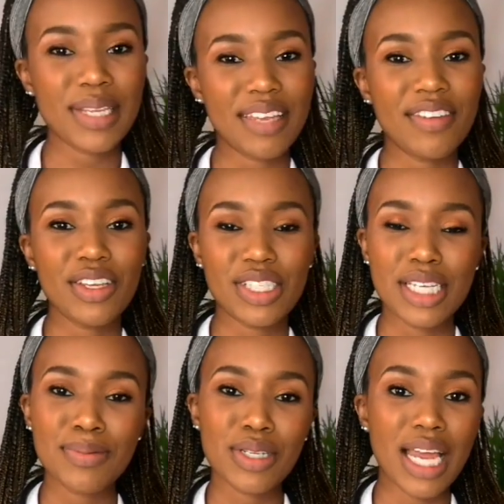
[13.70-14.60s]
be giving you
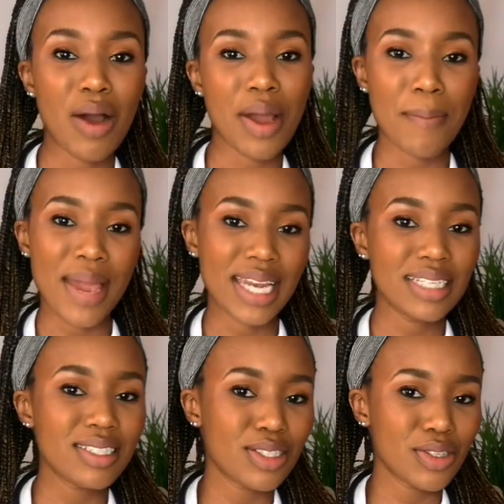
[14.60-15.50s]
tips on how I
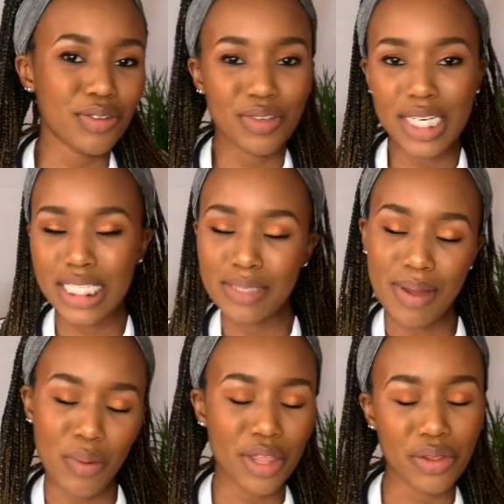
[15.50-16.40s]
managed to finesse
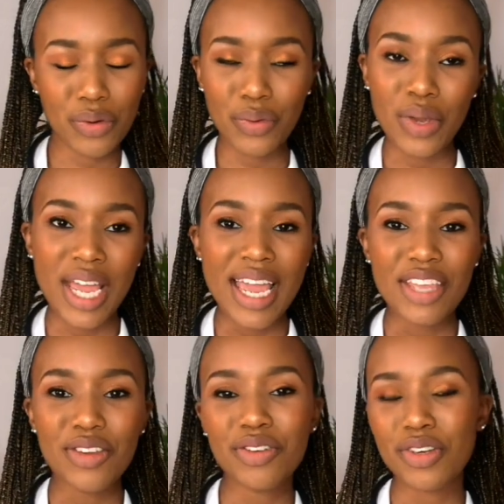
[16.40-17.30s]
my way through
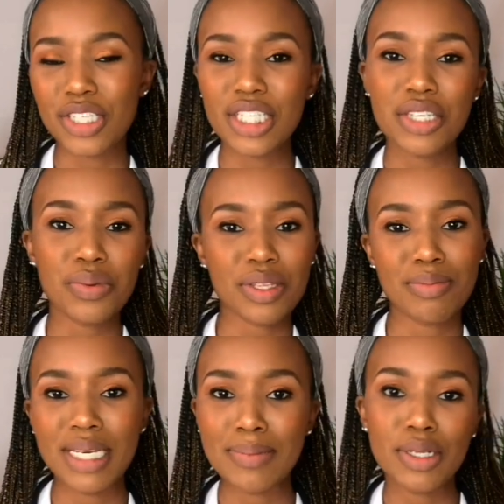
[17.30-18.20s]
university with
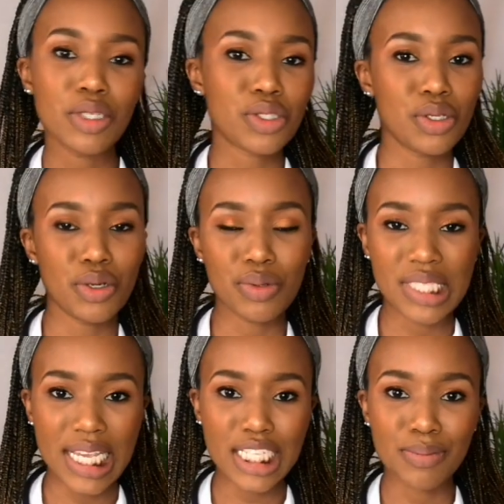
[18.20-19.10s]
minimal to no
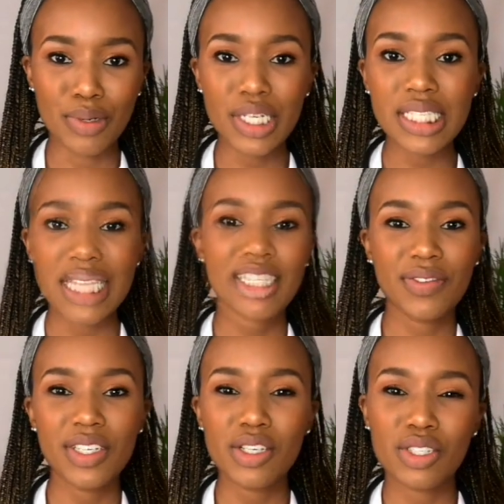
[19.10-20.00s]
textbooks. This
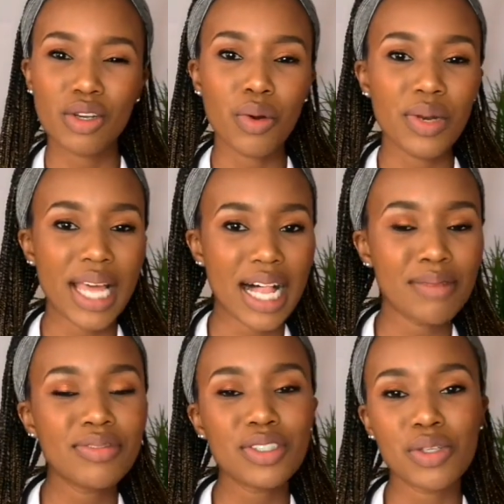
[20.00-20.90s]
video is not only
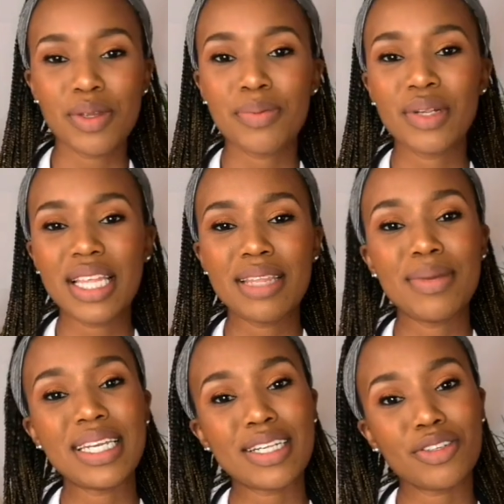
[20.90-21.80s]
helpful to people in the
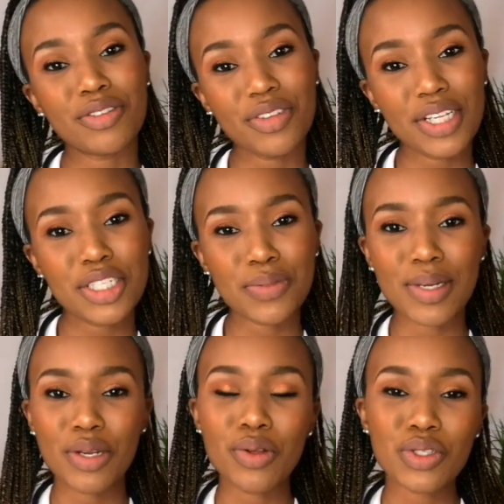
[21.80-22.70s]
medical field,
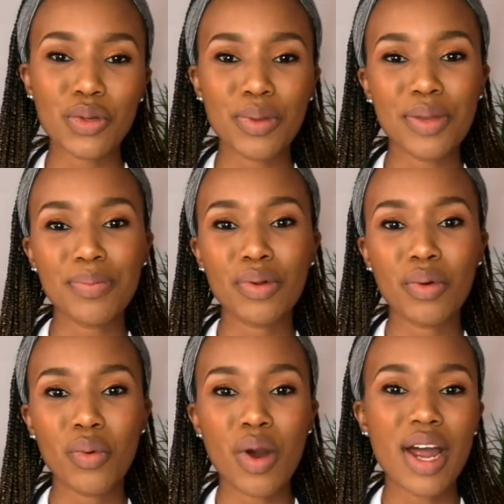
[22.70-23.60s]
but also people
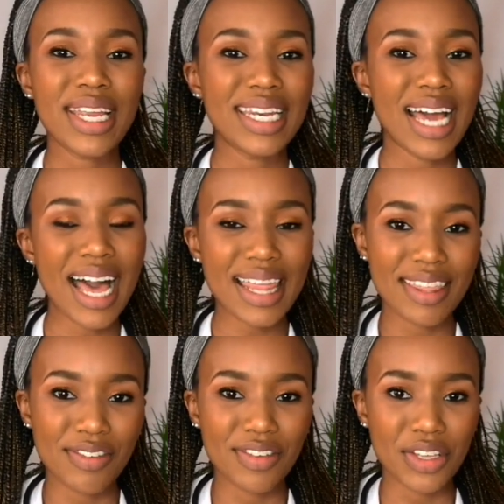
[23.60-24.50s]
who are in
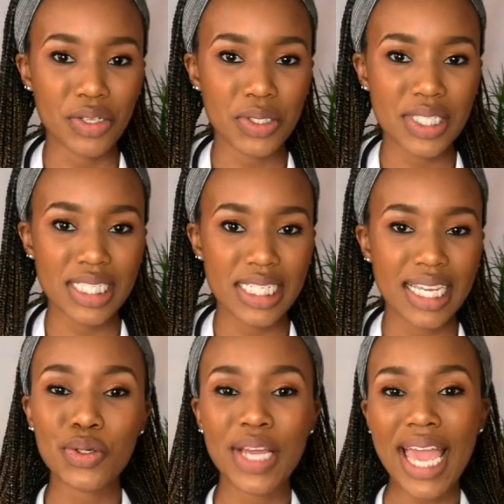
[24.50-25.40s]
other fields.
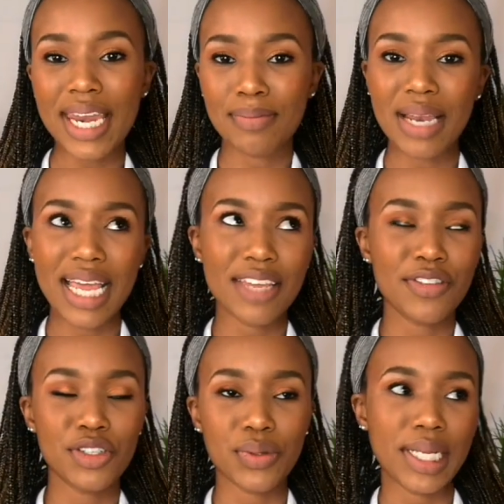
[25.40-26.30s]
Also can apply if
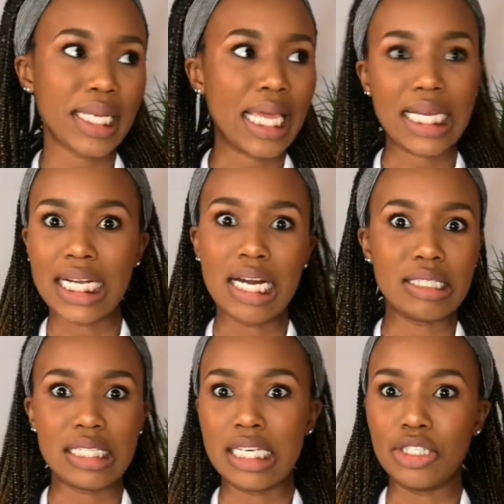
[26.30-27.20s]
you're doing like
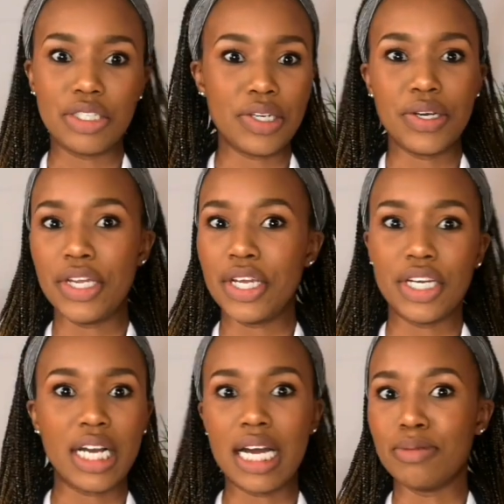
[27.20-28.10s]
accounting,
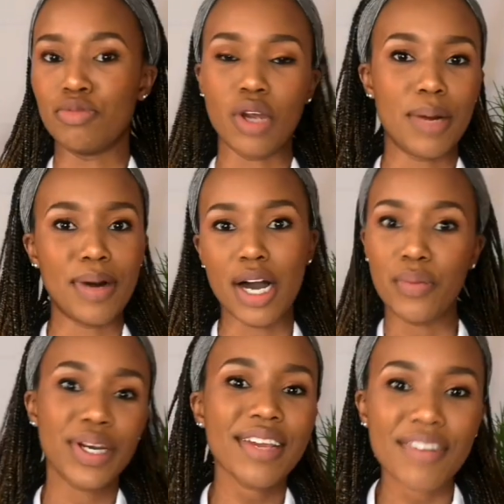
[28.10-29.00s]
engineering, drama,
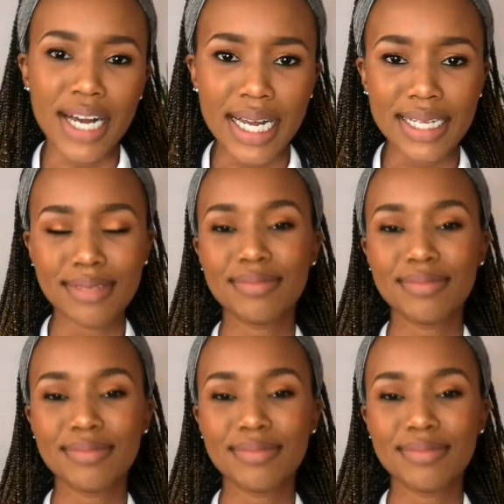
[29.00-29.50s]
whatever.